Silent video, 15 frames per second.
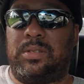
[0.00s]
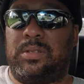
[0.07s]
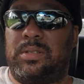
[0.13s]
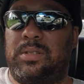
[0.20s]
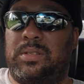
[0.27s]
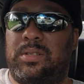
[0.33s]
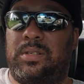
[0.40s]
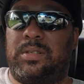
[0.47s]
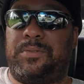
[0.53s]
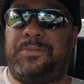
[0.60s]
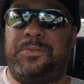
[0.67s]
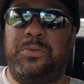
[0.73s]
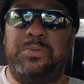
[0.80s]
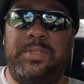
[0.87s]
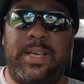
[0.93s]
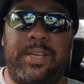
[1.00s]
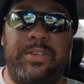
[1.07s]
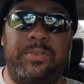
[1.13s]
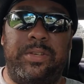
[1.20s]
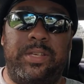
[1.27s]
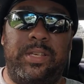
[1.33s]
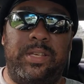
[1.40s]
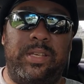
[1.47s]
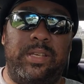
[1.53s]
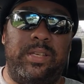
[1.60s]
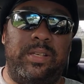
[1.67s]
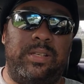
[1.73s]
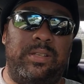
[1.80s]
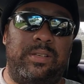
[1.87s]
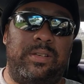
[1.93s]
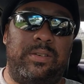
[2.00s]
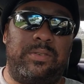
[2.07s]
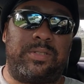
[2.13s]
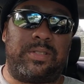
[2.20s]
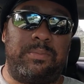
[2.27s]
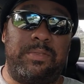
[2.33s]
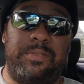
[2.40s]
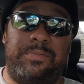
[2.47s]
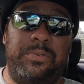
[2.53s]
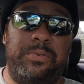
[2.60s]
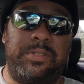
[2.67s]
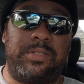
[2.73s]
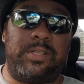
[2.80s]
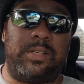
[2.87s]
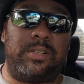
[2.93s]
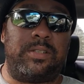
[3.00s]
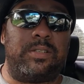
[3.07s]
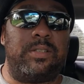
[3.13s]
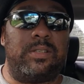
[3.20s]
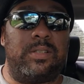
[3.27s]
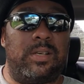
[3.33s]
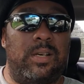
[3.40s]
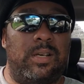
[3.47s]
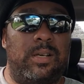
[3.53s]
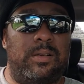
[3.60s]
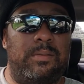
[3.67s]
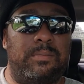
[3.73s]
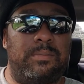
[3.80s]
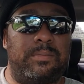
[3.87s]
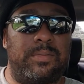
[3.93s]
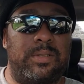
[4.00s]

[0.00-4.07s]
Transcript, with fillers: the food that you eat, you know, some of the food is good. Um,